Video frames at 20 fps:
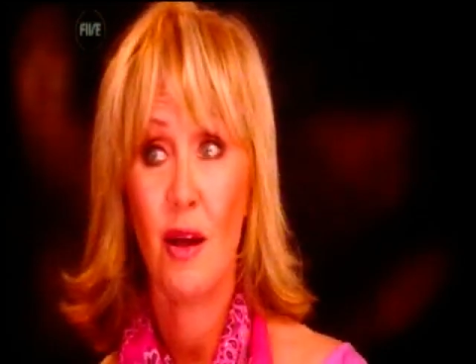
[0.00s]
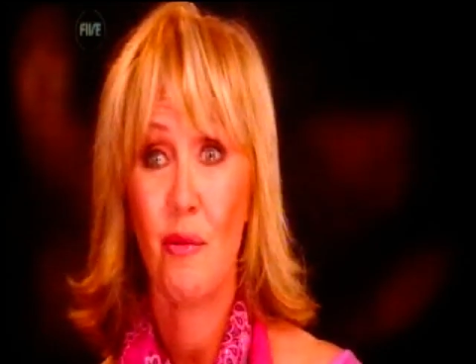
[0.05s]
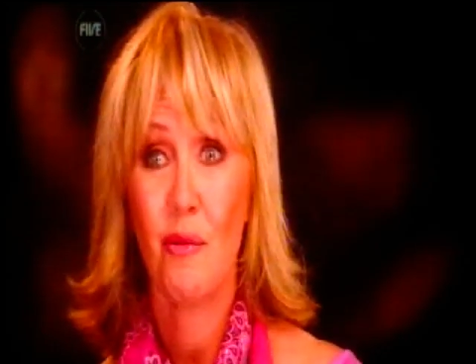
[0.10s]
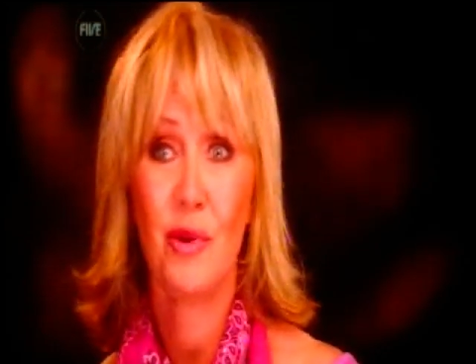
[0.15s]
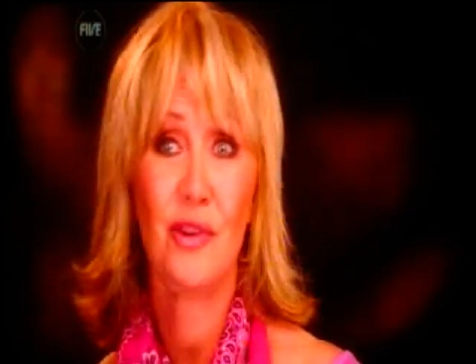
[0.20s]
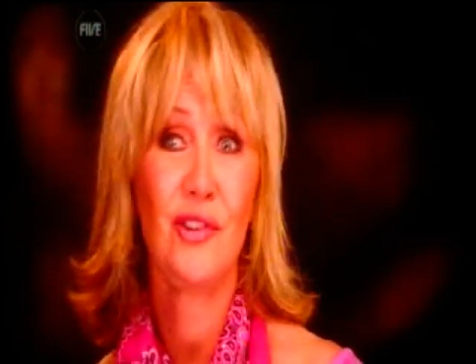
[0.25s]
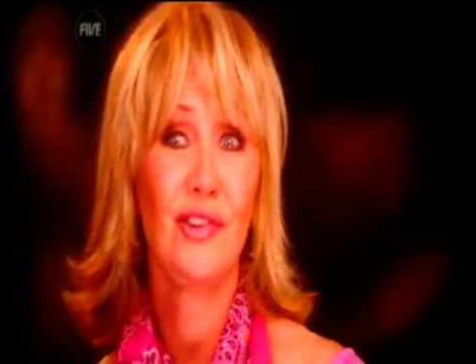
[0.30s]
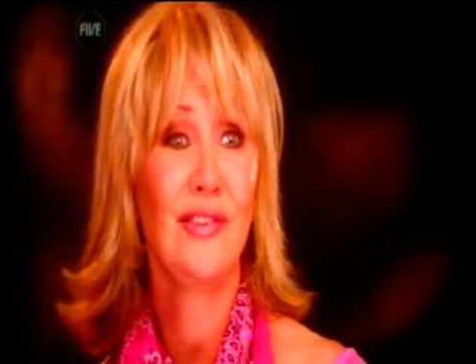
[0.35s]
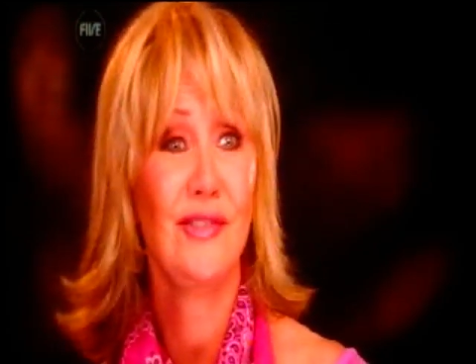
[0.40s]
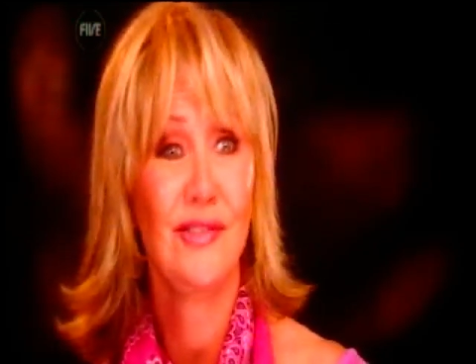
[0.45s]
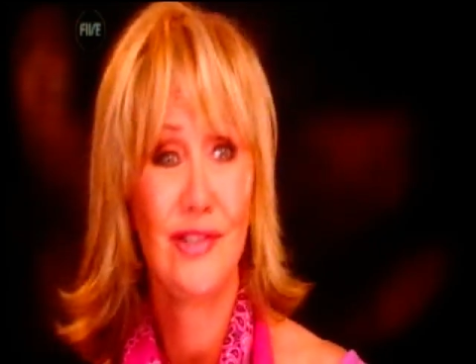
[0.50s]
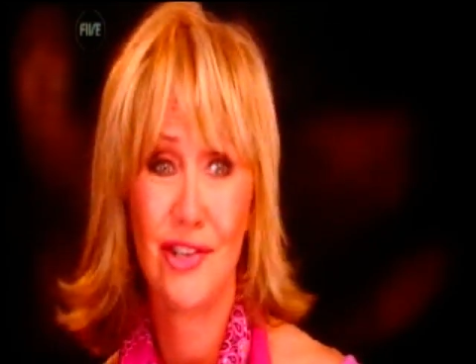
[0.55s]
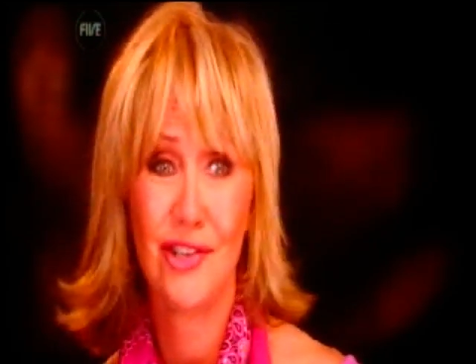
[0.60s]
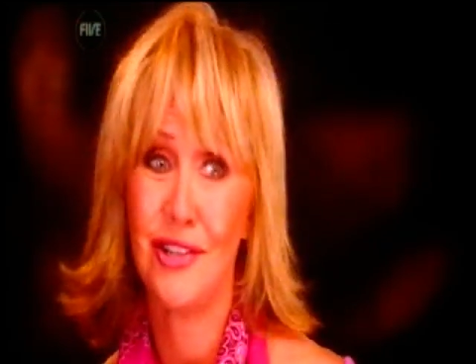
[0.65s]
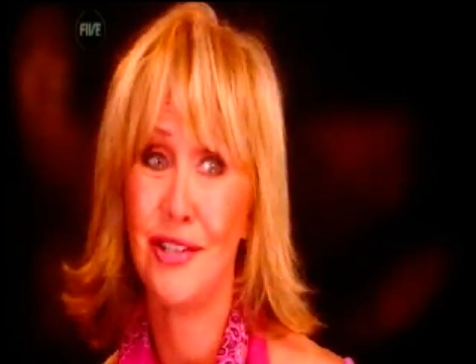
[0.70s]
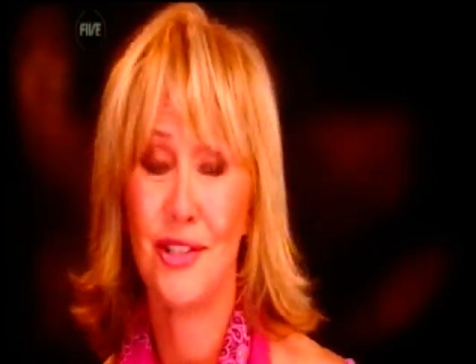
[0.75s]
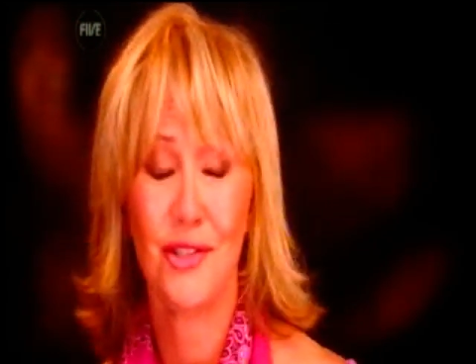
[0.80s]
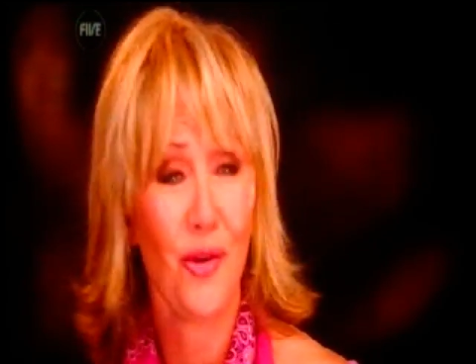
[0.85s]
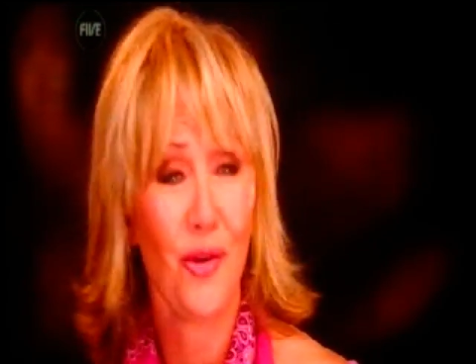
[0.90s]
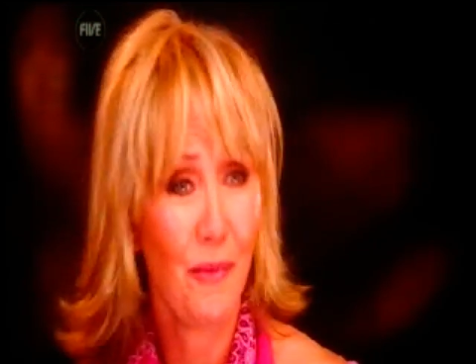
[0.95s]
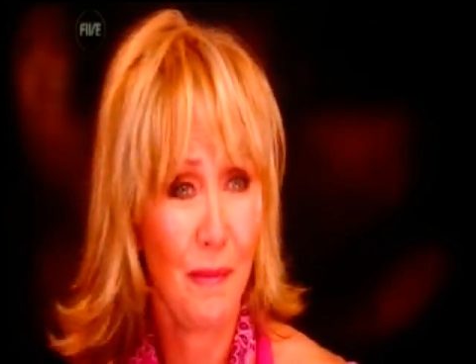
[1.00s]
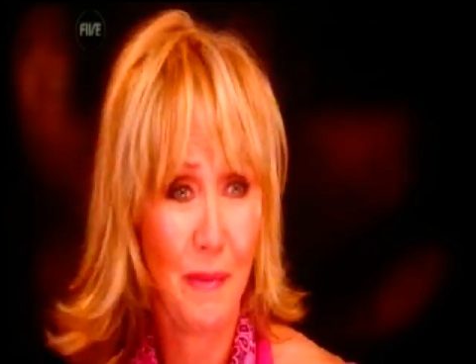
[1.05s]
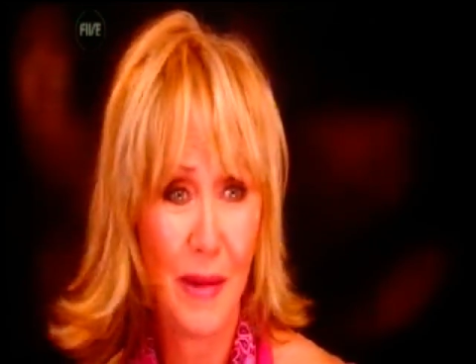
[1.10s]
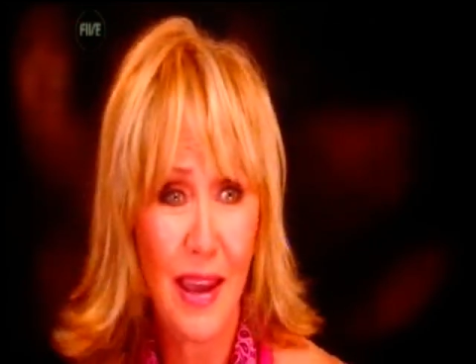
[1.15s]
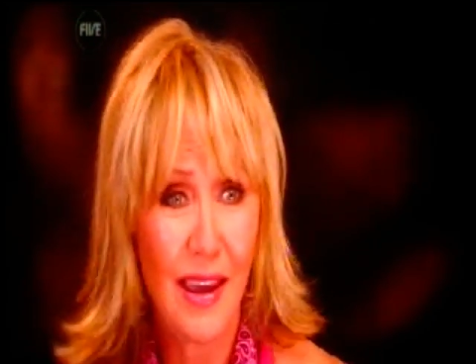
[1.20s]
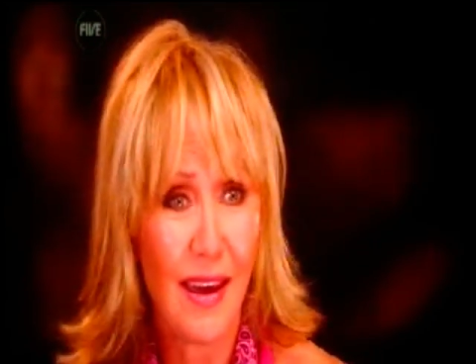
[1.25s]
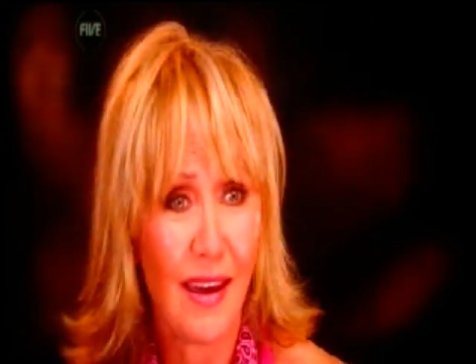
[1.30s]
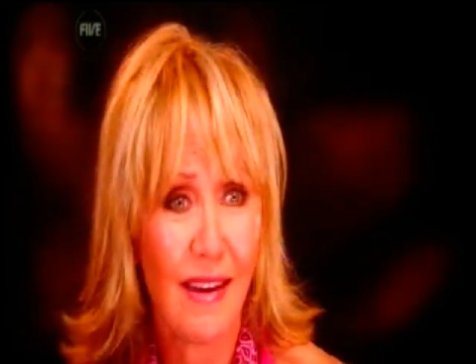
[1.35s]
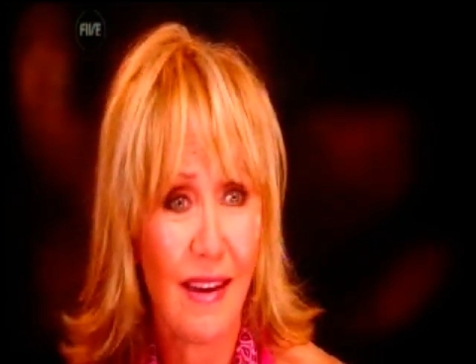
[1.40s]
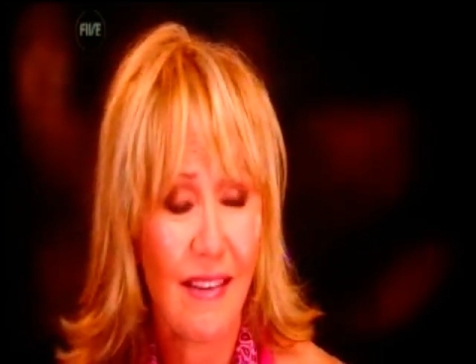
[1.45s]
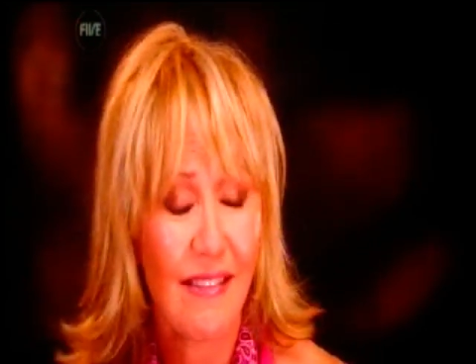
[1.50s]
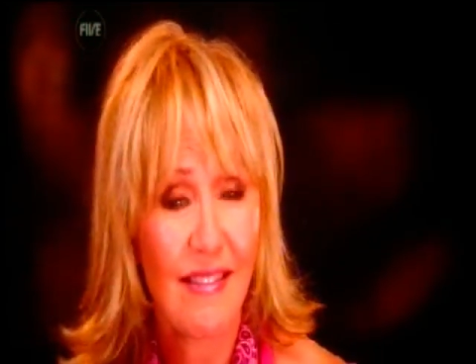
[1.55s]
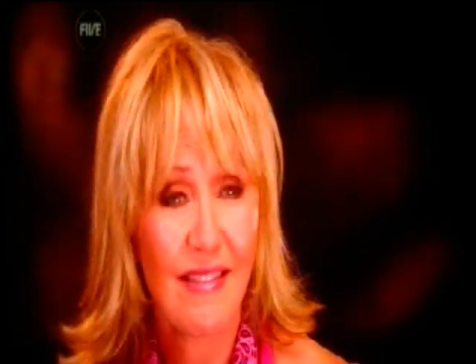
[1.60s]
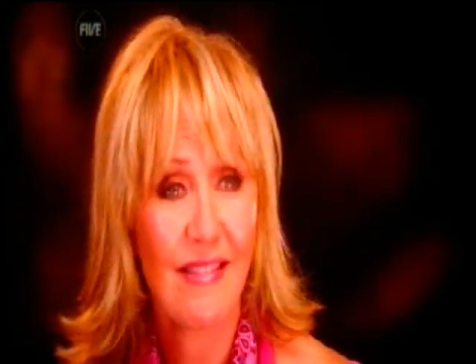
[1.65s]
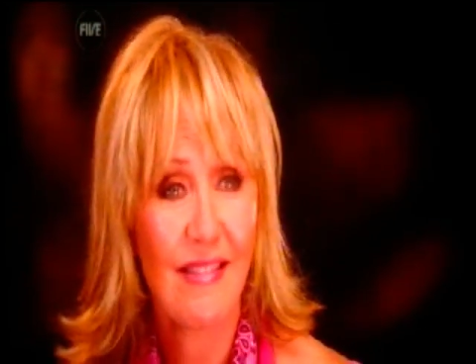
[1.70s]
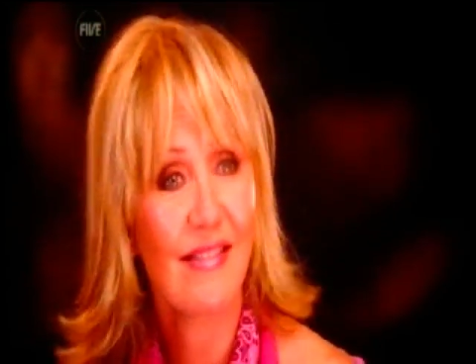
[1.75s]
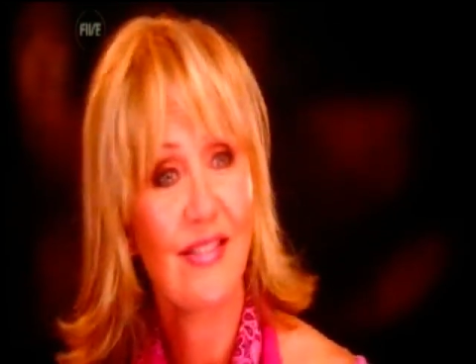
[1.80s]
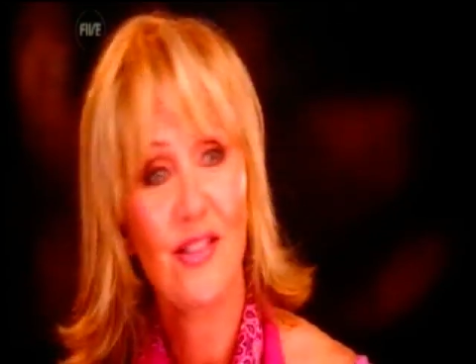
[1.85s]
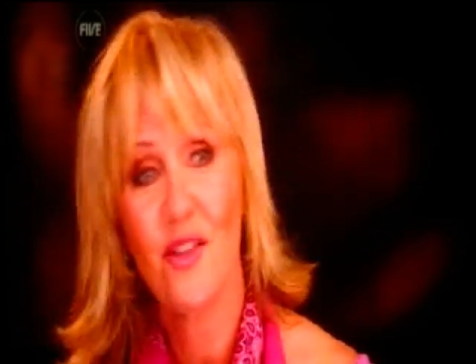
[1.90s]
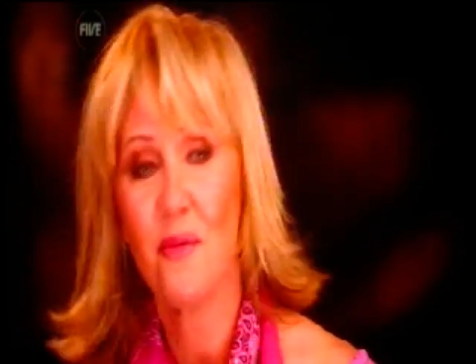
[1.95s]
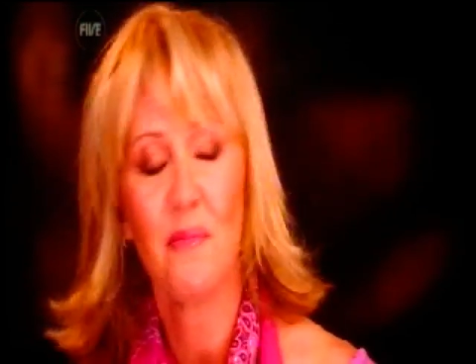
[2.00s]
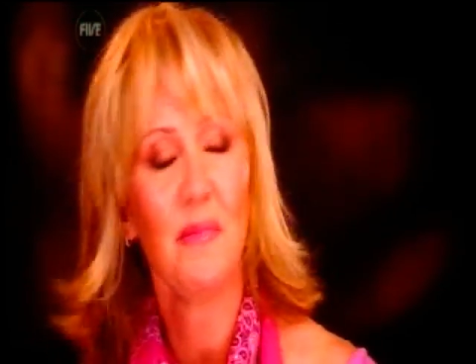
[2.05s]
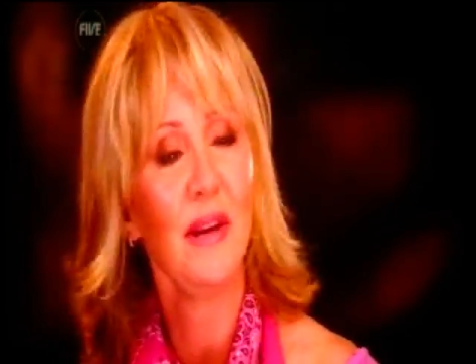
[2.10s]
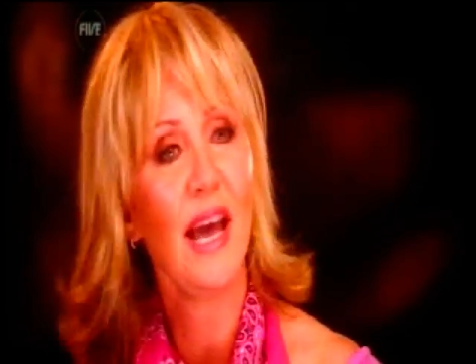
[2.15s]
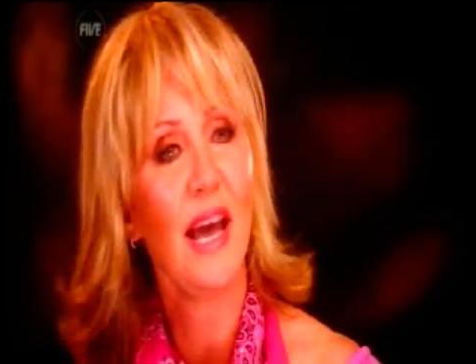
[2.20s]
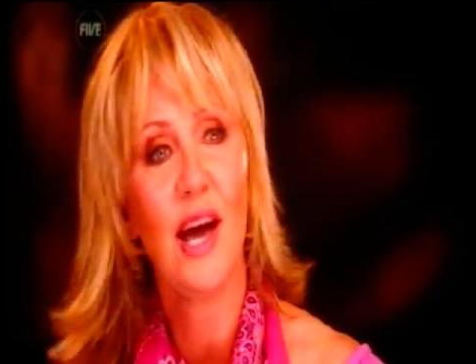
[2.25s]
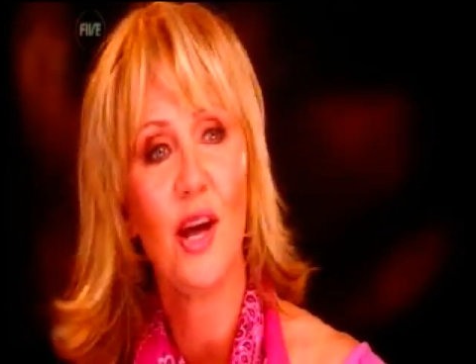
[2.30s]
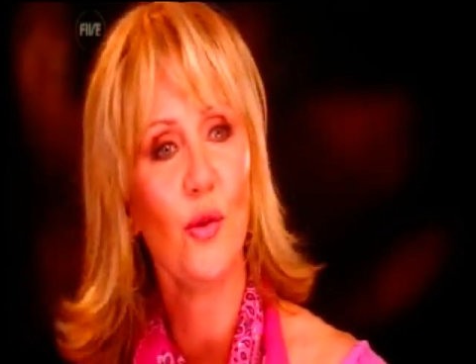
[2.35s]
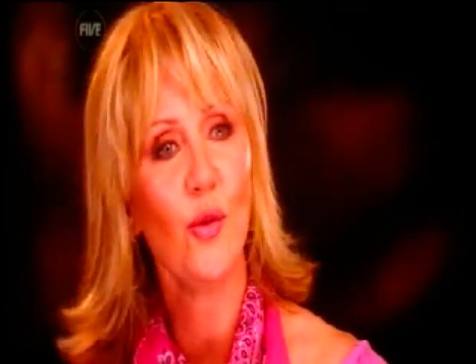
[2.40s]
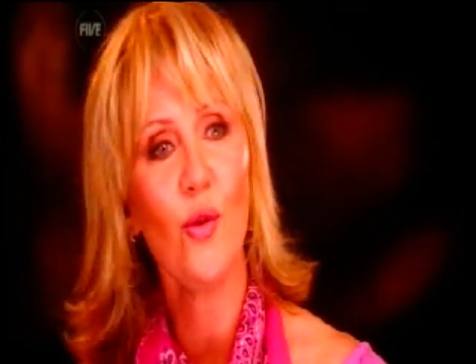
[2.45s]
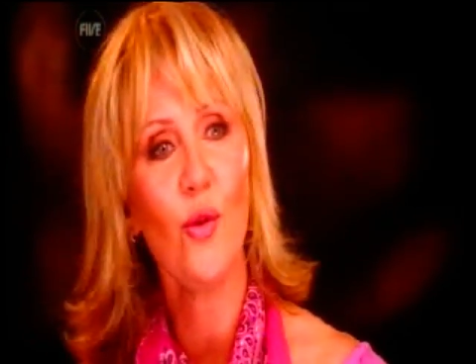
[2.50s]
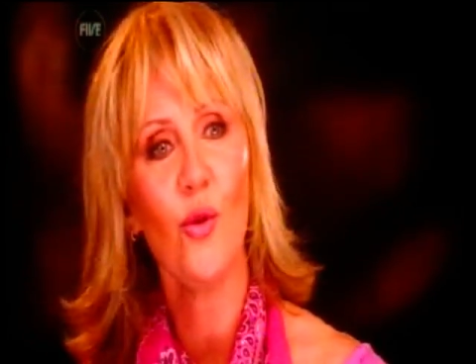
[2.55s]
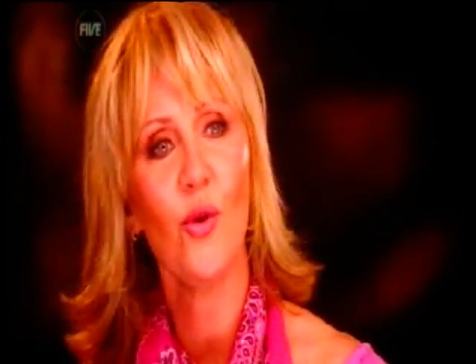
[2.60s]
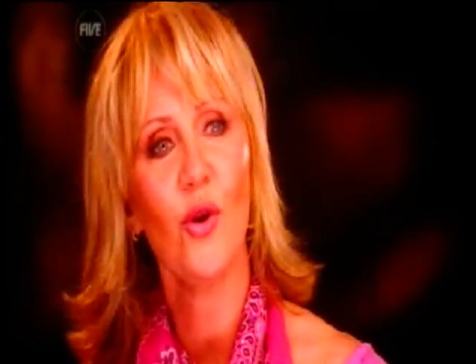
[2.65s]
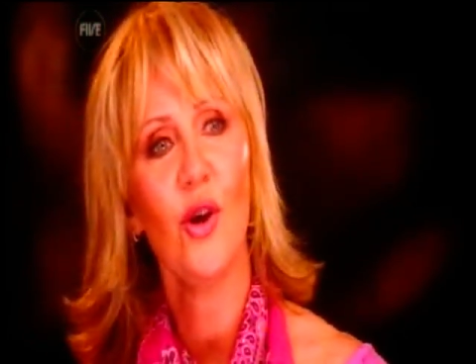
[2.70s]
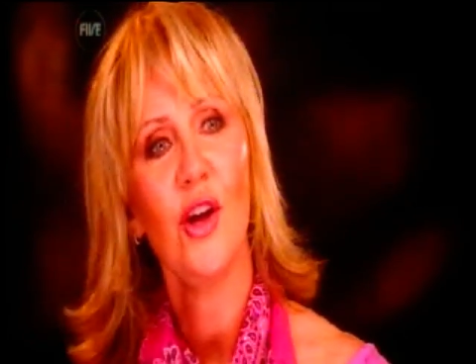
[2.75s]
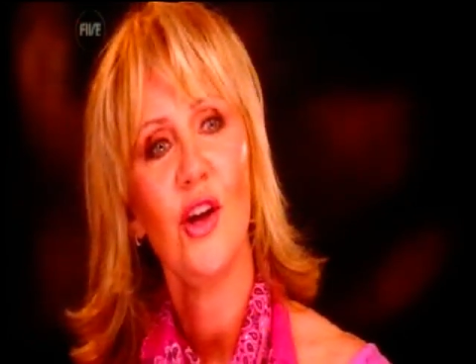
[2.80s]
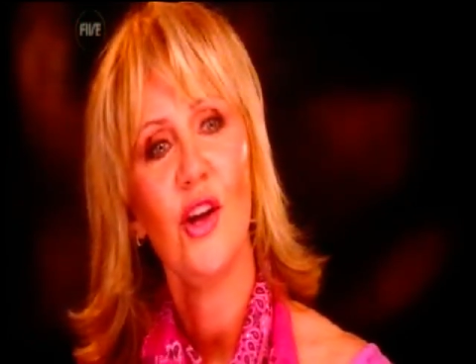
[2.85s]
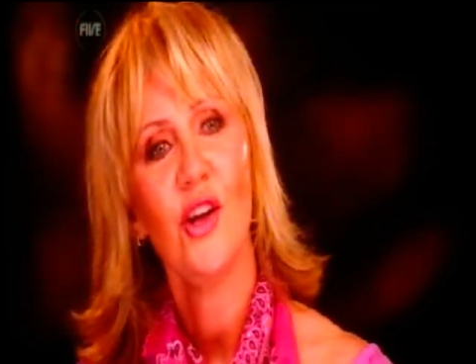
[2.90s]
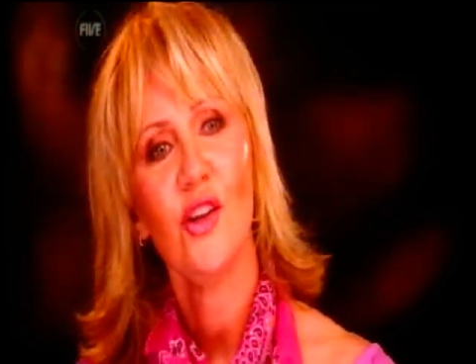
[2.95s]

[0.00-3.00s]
which is just not me, not me at all.